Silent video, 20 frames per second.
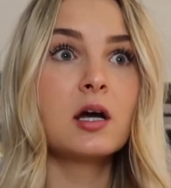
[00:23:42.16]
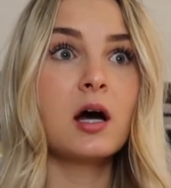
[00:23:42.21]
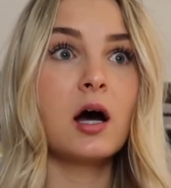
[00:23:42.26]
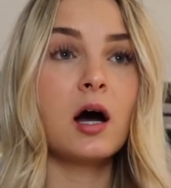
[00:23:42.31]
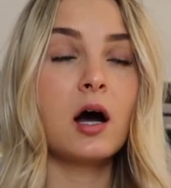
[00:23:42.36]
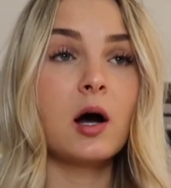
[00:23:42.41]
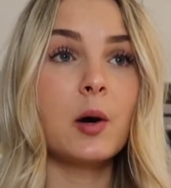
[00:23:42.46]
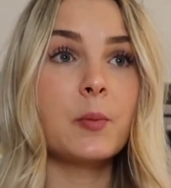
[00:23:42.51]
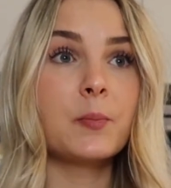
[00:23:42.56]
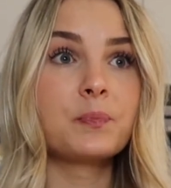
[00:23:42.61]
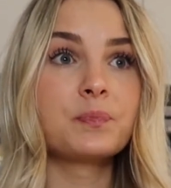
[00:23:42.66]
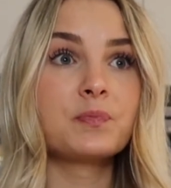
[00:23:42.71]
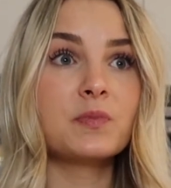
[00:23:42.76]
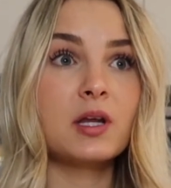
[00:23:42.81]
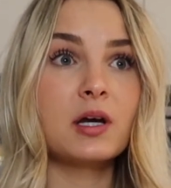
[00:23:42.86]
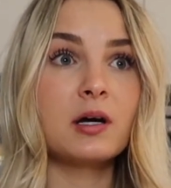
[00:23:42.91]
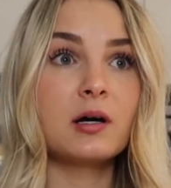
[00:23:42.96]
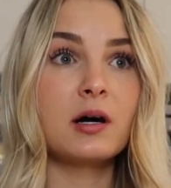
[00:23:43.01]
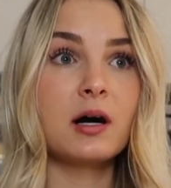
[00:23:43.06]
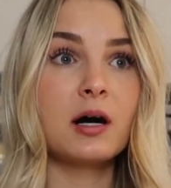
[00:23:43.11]

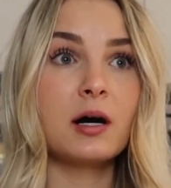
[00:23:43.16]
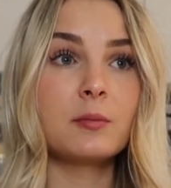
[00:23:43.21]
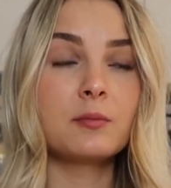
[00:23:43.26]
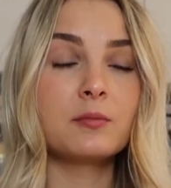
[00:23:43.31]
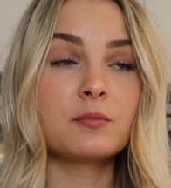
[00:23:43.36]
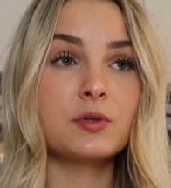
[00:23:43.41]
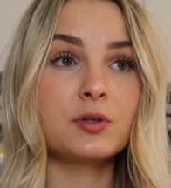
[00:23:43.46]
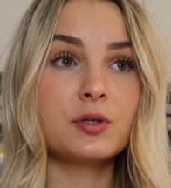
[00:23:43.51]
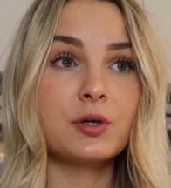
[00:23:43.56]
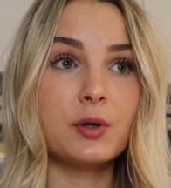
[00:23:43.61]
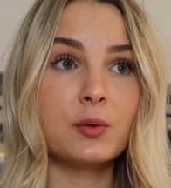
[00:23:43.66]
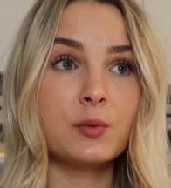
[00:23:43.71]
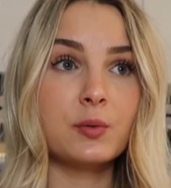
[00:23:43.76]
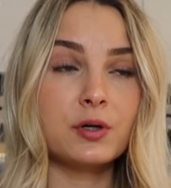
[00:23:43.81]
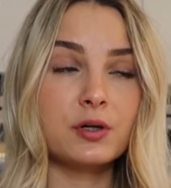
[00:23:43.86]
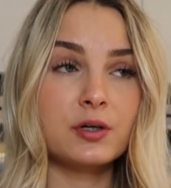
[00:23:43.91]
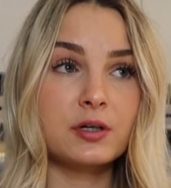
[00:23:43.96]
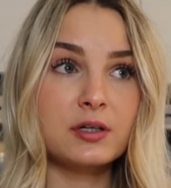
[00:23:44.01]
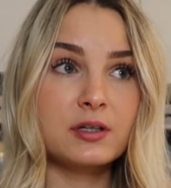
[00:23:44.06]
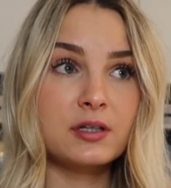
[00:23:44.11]
You know,
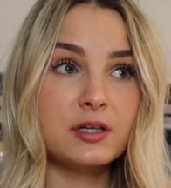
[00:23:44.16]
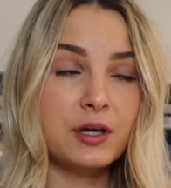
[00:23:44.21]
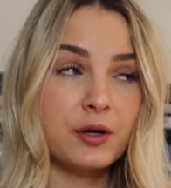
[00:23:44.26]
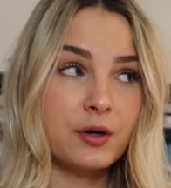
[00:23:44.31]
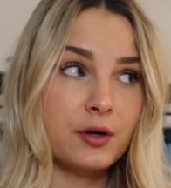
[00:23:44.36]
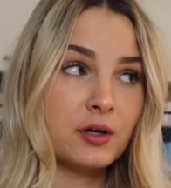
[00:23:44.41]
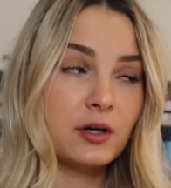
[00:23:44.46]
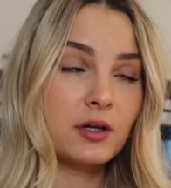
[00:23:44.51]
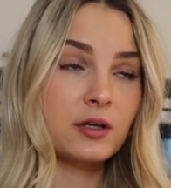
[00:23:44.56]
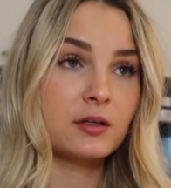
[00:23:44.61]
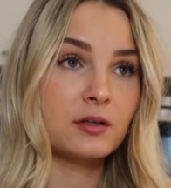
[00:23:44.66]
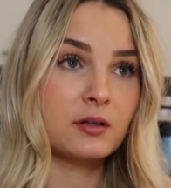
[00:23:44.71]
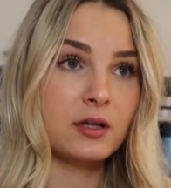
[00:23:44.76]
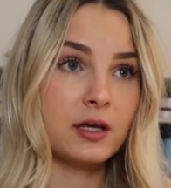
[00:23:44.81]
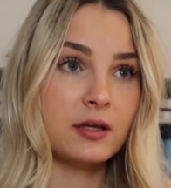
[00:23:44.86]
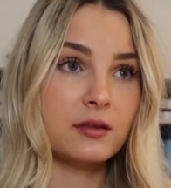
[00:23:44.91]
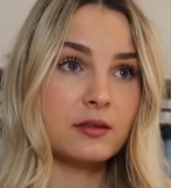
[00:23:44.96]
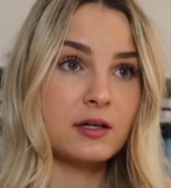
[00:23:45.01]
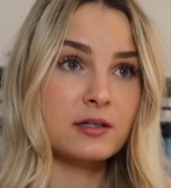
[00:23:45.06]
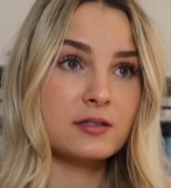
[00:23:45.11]
we're in here and
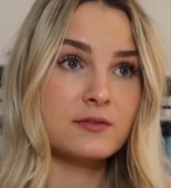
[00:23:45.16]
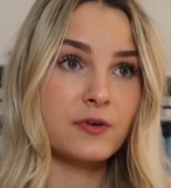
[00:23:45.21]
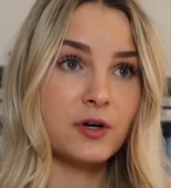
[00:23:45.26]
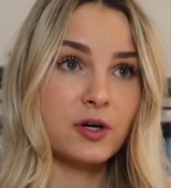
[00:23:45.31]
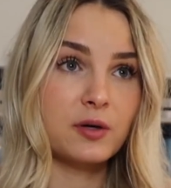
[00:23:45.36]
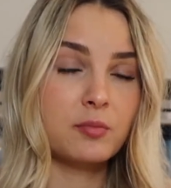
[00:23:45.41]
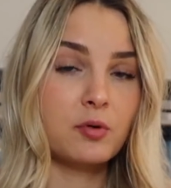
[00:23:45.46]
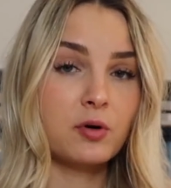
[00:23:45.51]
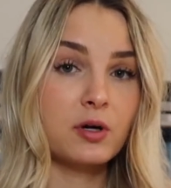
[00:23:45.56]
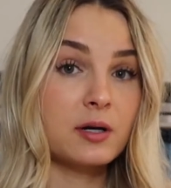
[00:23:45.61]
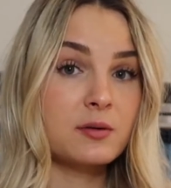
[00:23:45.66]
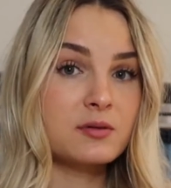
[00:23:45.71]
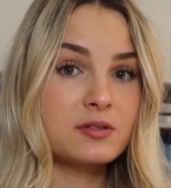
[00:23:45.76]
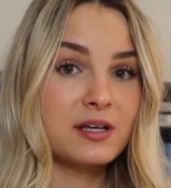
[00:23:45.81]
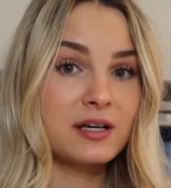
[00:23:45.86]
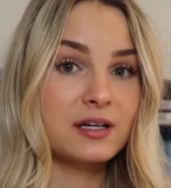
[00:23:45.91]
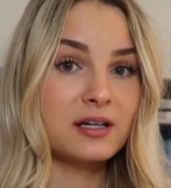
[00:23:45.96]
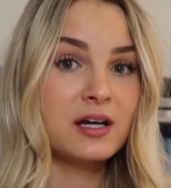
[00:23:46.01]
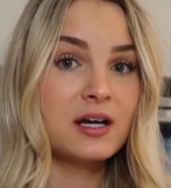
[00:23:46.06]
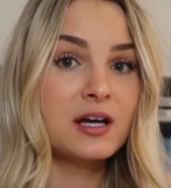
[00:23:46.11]
like that's very important. I was
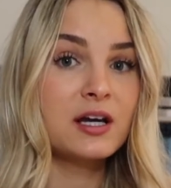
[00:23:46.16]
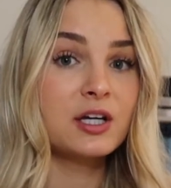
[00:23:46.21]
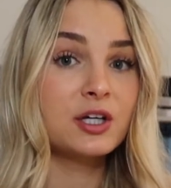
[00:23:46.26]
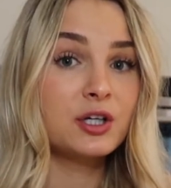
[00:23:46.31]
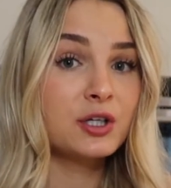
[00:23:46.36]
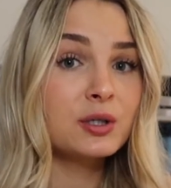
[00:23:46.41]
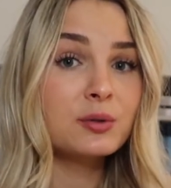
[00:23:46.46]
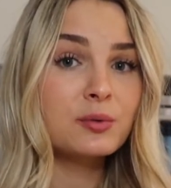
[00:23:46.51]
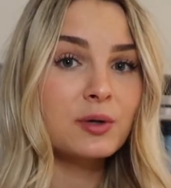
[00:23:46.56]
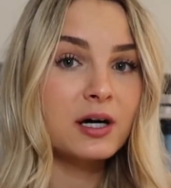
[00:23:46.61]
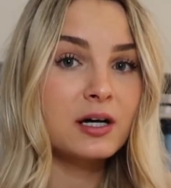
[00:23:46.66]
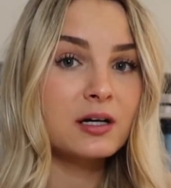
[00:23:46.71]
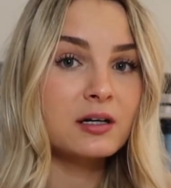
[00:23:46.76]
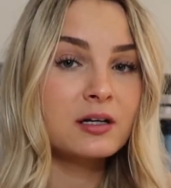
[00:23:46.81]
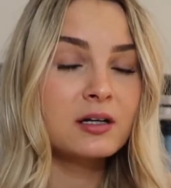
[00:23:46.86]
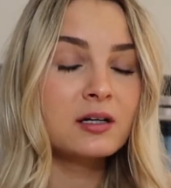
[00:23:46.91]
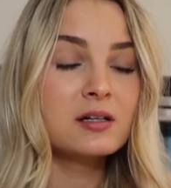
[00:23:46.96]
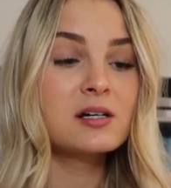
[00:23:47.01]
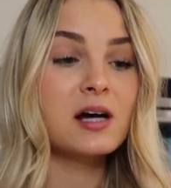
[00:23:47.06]
like, you know what?